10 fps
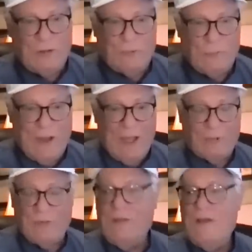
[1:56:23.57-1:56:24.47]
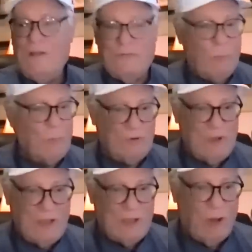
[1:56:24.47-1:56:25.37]
underground, some were
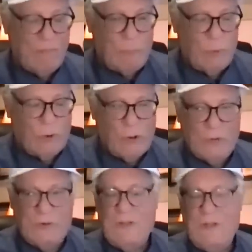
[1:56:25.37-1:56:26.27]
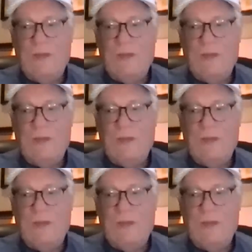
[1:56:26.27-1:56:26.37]
taken off world,